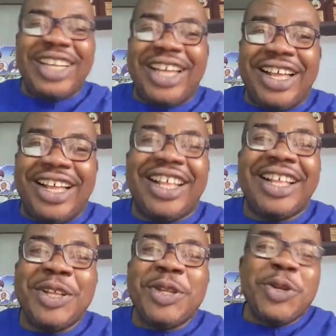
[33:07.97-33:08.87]
Uh,
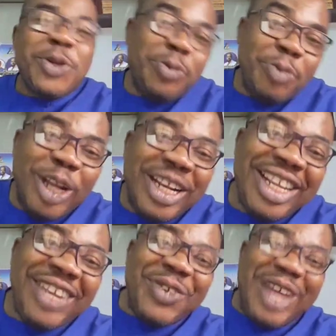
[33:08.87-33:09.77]
good
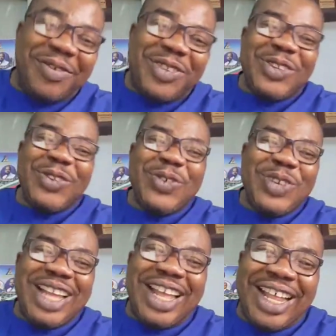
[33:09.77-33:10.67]
morning, good afternoon.
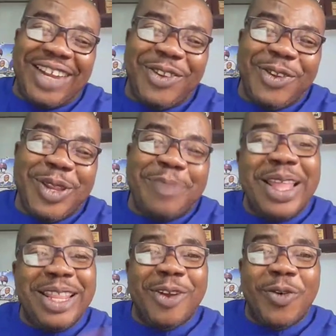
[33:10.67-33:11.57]
Uh, I don't know,
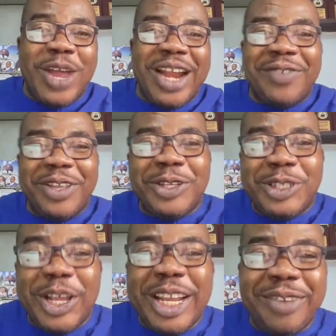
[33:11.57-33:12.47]
depending on wherever you're
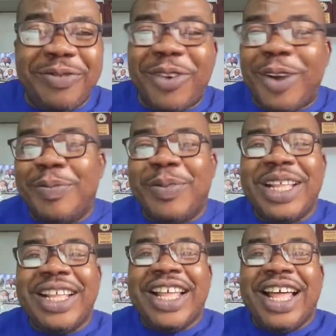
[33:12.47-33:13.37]
joining from.
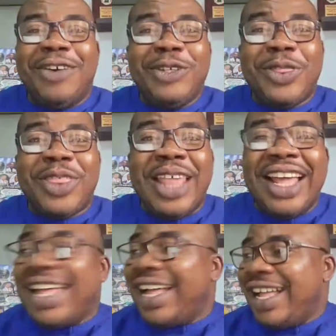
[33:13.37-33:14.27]
I want to
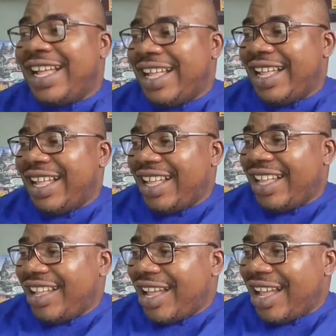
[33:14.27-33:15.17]
thank uh,
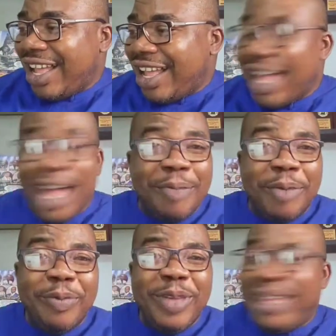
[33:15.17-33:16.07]
uh our
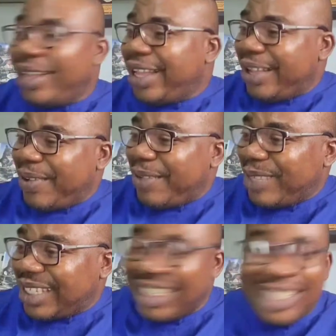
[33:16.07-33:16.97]
mommy, uh,
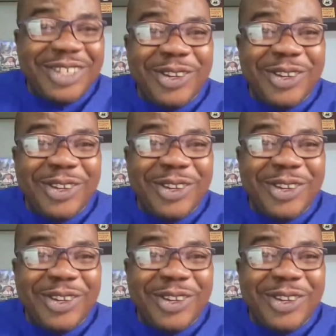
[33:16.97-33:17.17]
Mrs.